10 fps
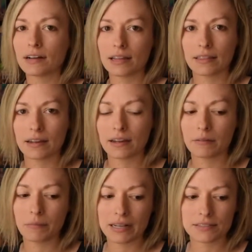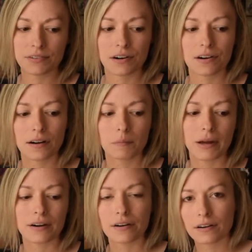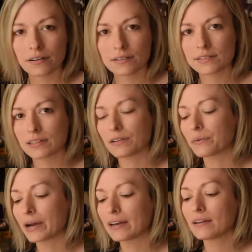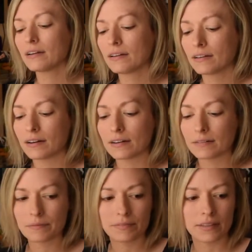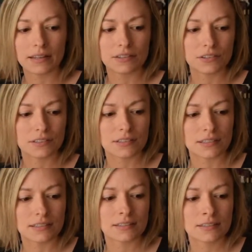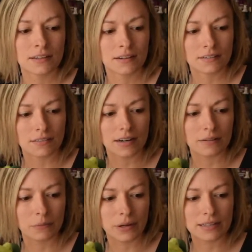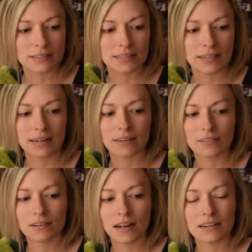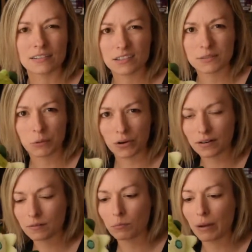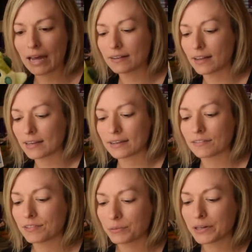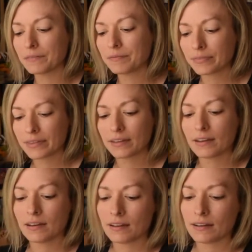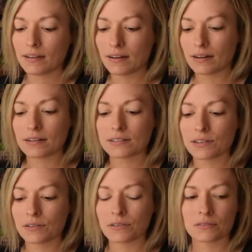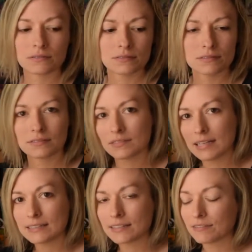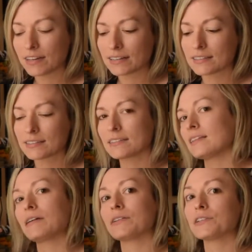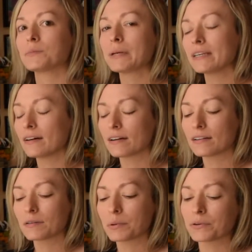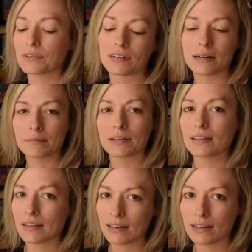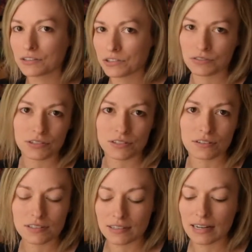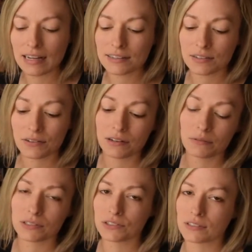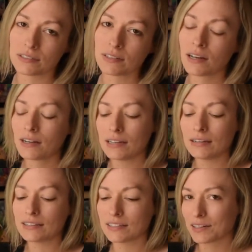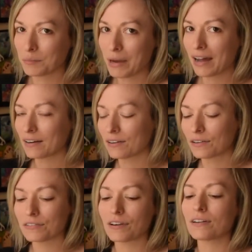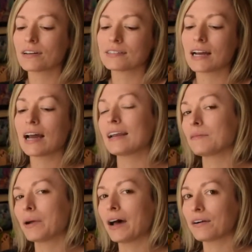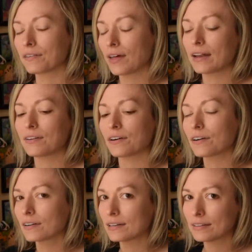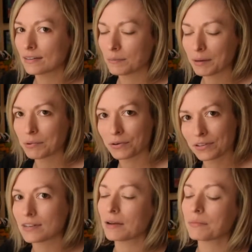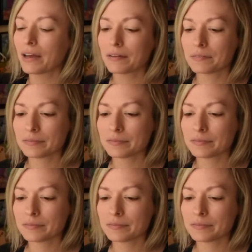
I think it makes for a better silhouette than just these random wings sticking out, and kind of looks more bat-like, if you will. So easy fix. They were just pinned on in the prototype, and then it just results in hand sewing, which is easier to pattern overall because I hadn't patterned that dart into my prototype yet.